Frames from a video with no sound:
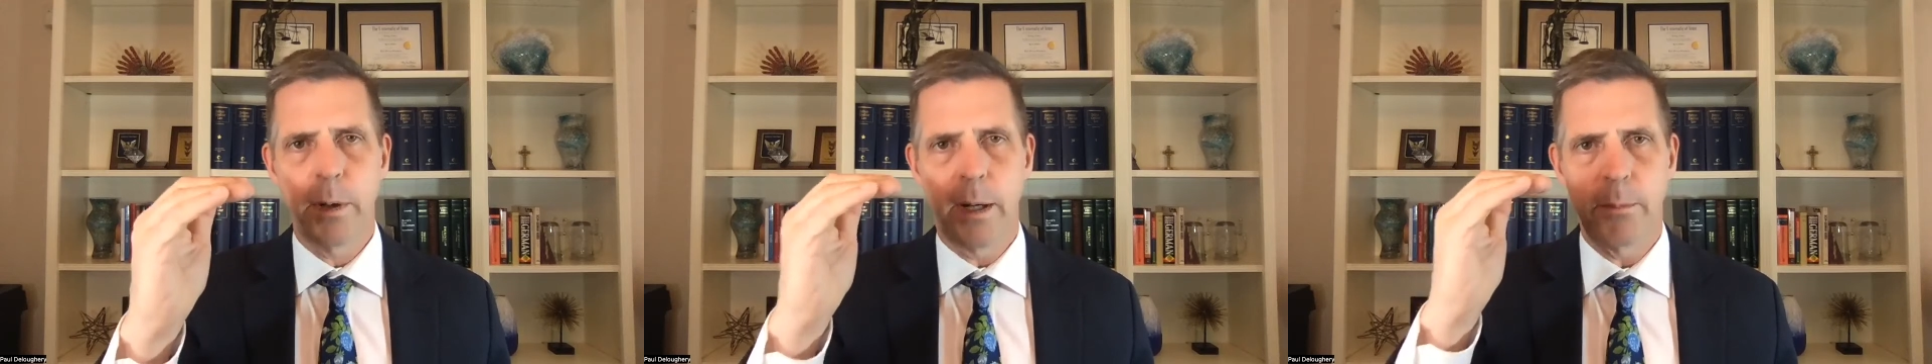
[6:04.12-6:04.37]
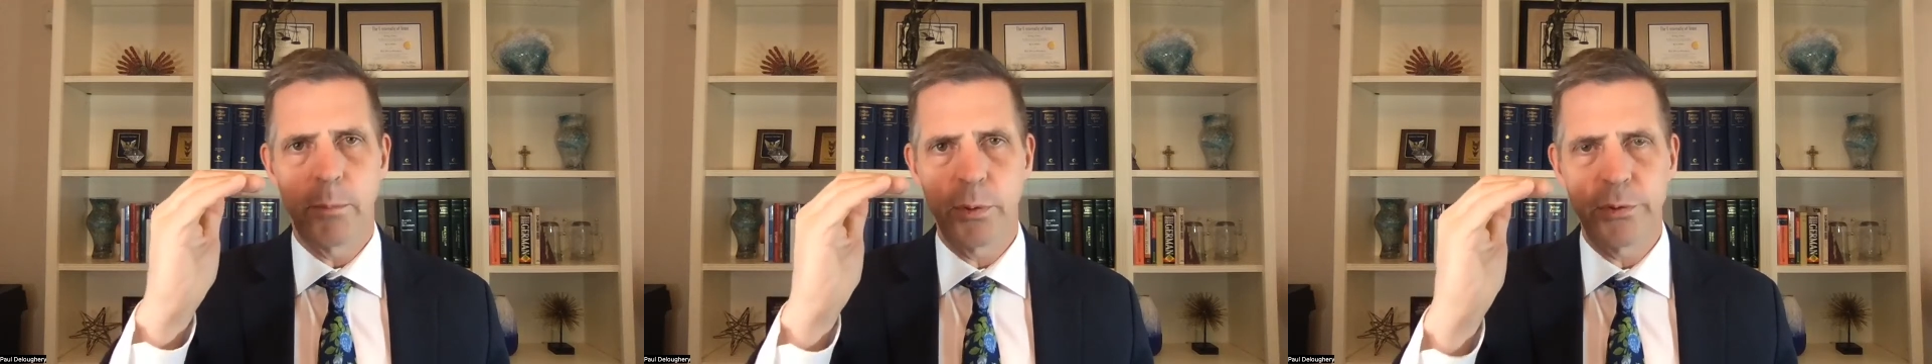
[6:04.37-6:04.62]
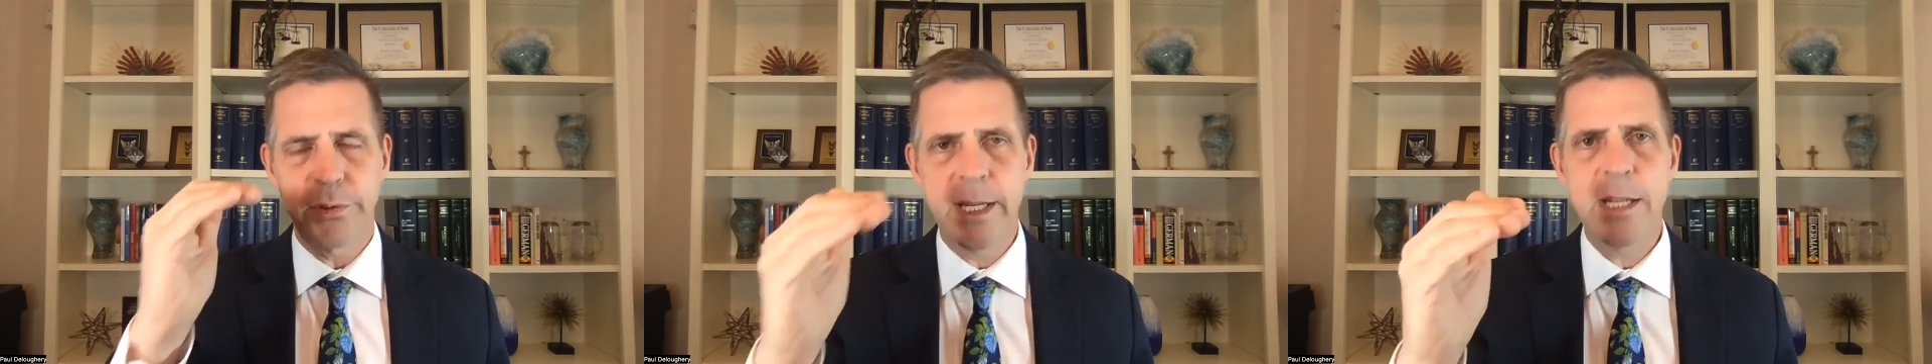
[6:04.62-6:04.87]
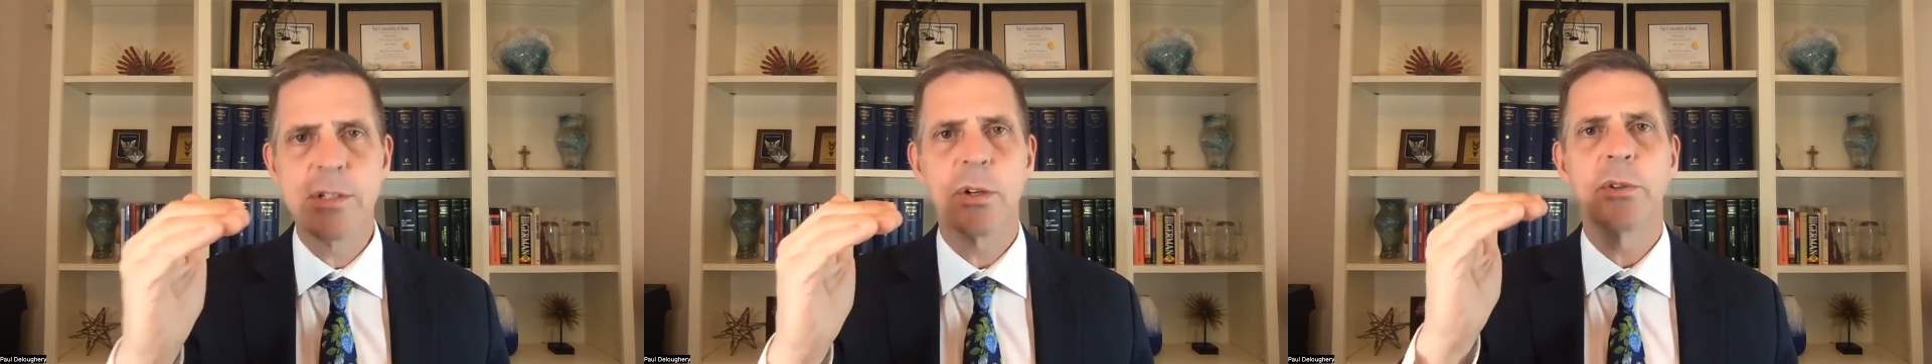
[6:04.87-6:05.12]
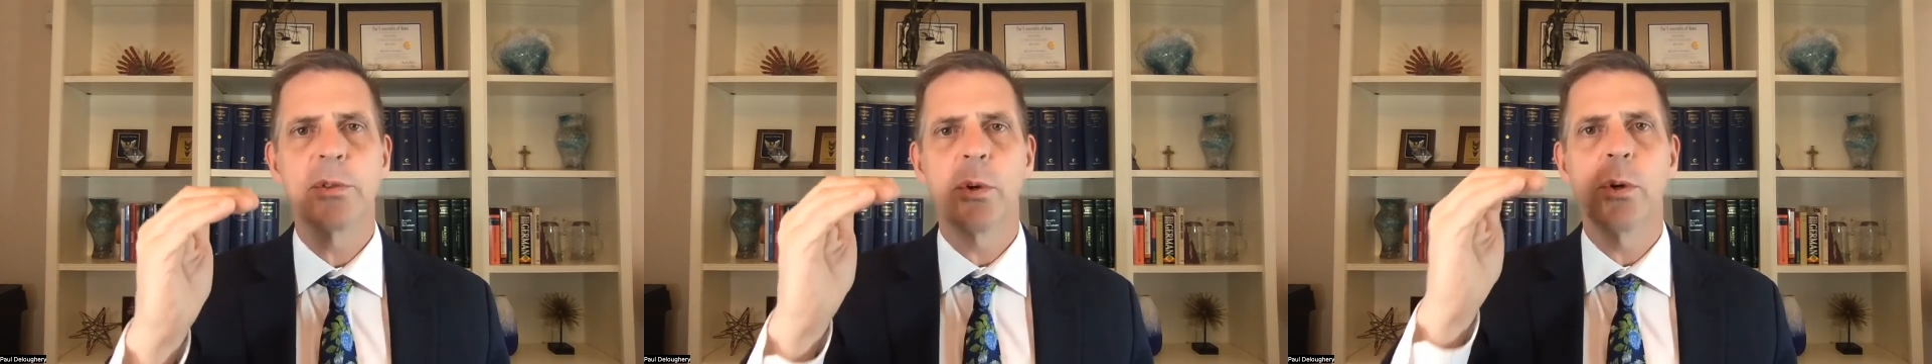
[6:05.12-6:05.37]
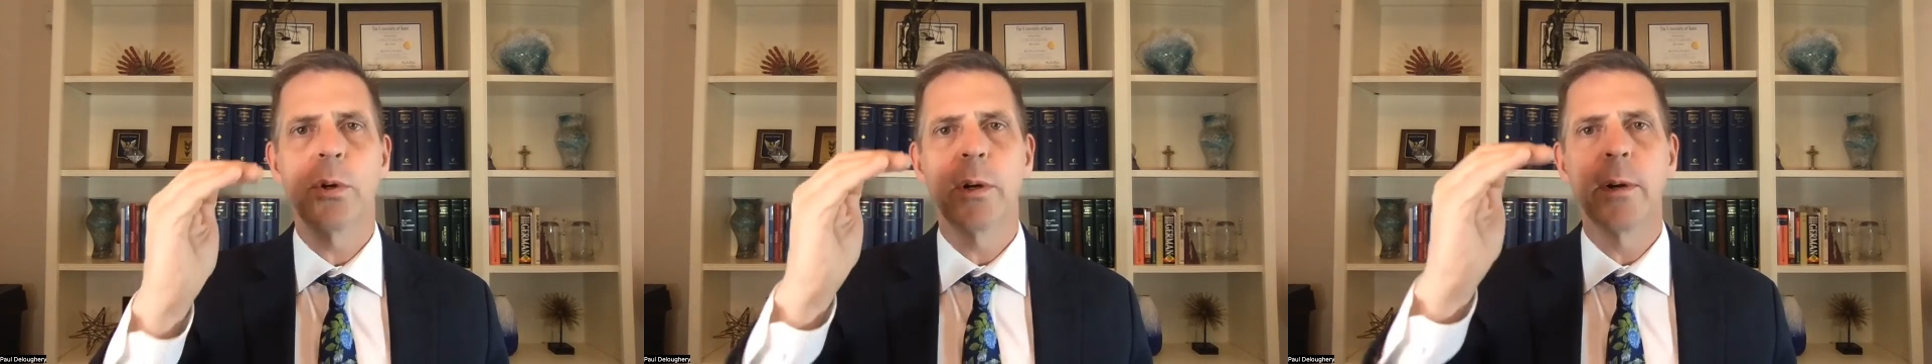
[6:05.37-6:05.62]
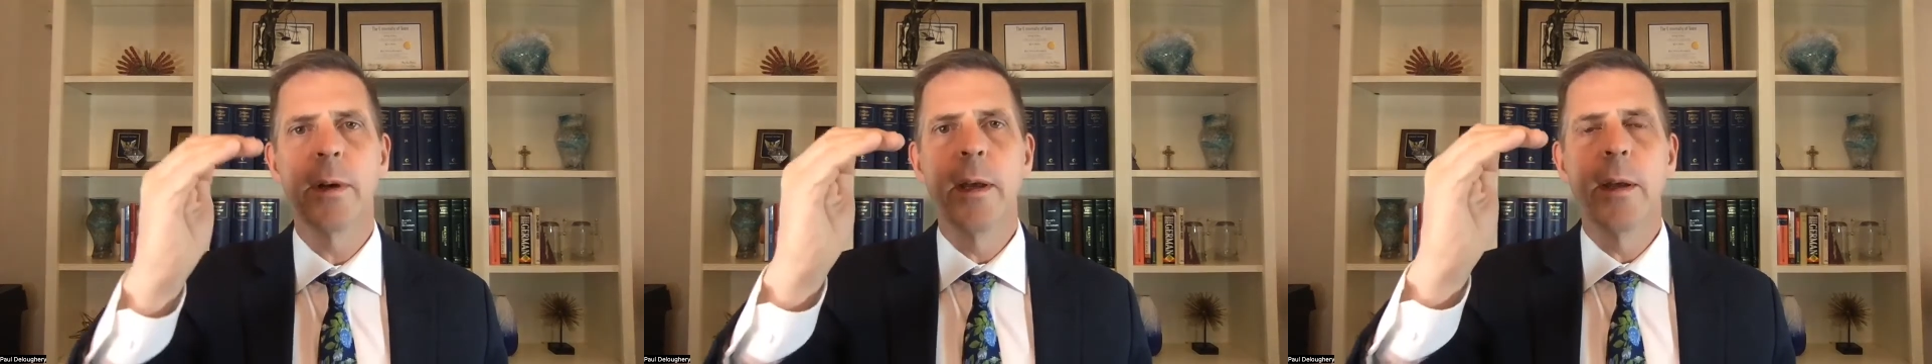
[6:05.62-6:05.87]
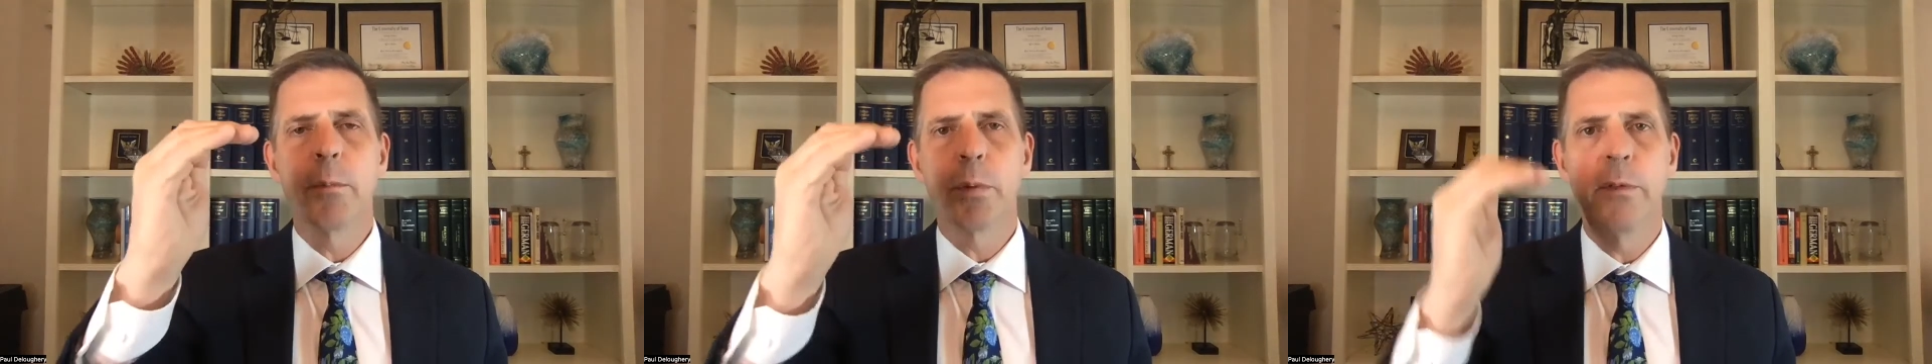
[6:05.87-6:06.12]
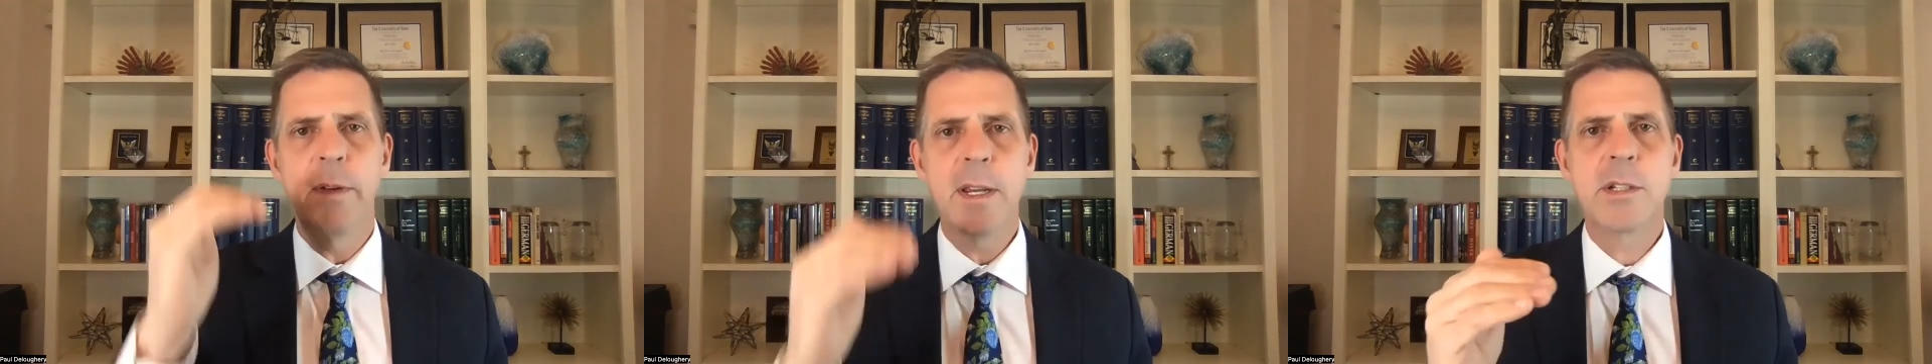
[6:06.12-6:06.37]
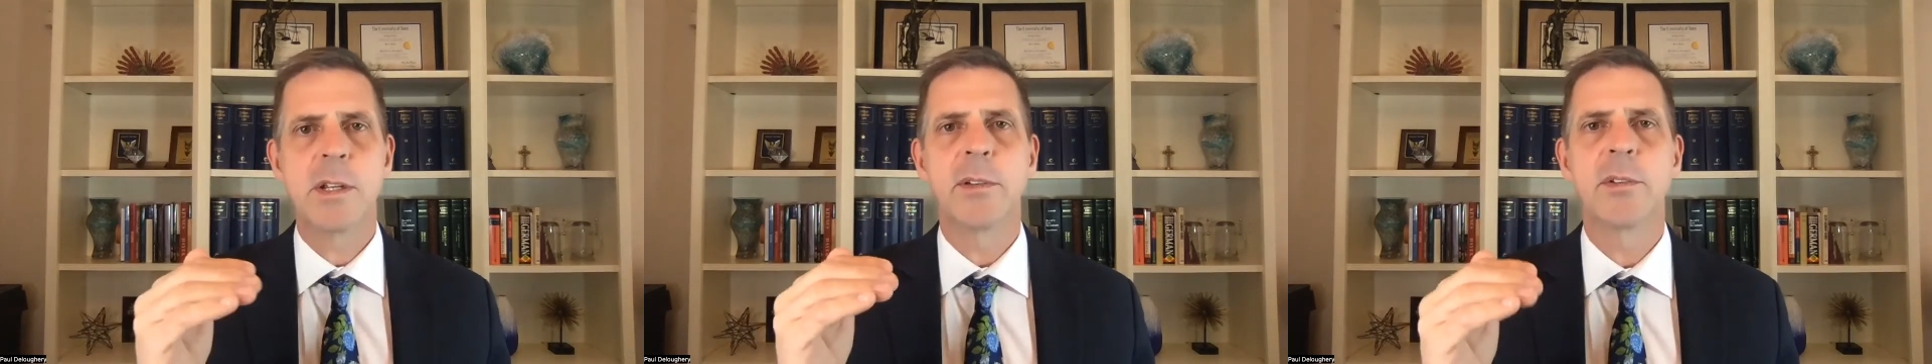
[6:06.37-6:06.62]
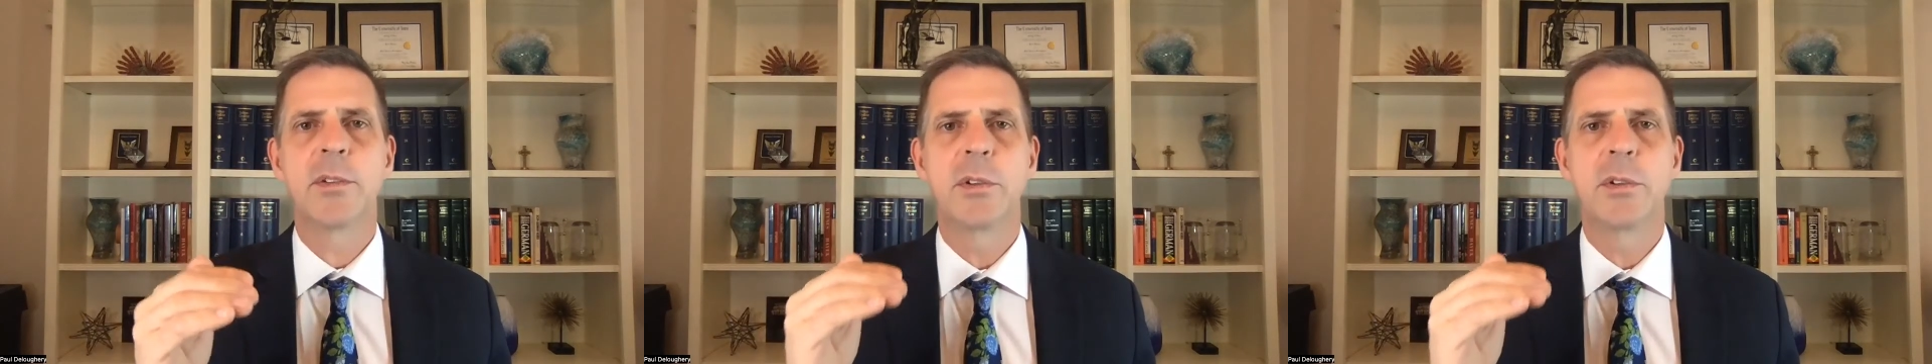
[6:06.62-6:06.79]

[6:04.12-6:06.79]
procedures or provisions